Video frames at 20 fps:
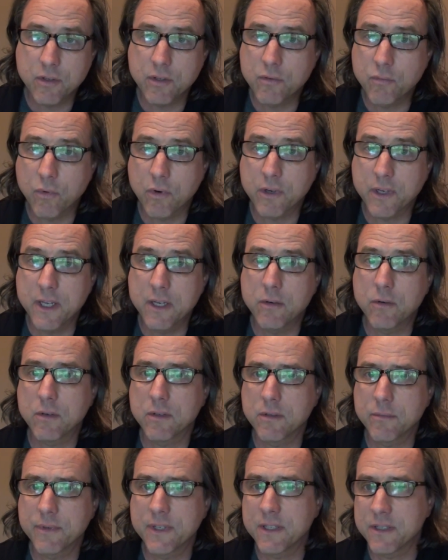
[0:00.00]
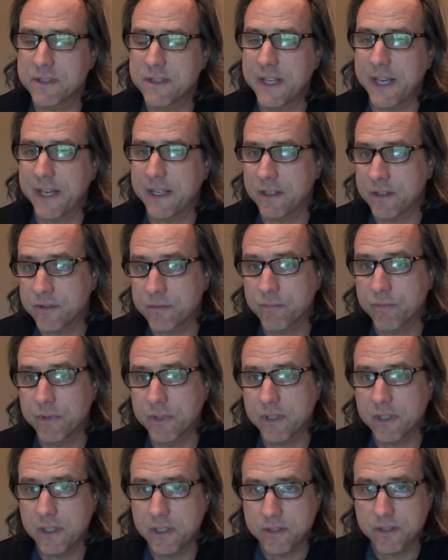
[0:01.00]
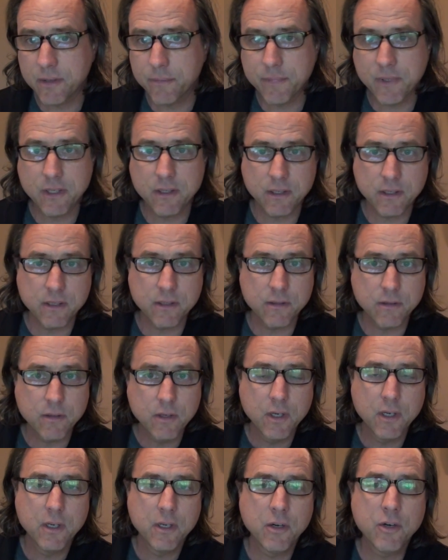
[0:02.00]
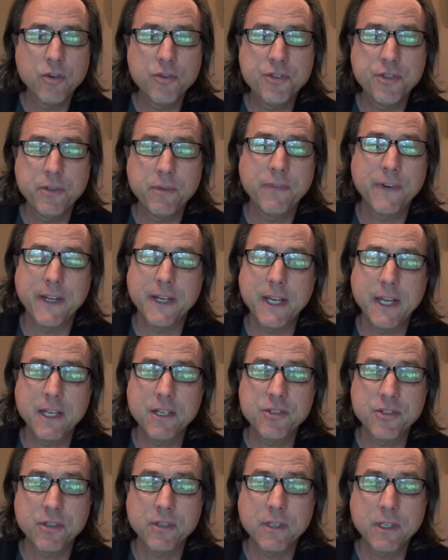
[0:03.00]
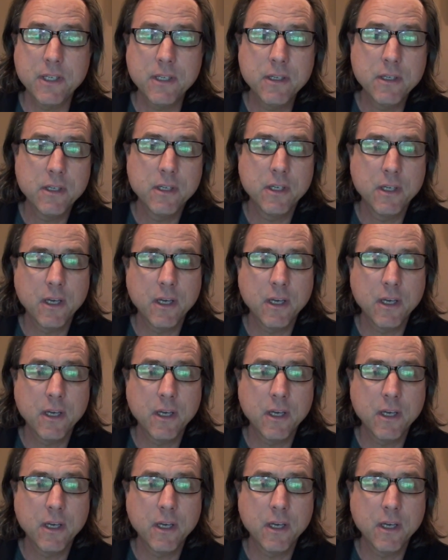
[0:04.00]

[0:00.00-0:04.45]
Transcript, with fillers: good working order because that is really something that can hurt you financially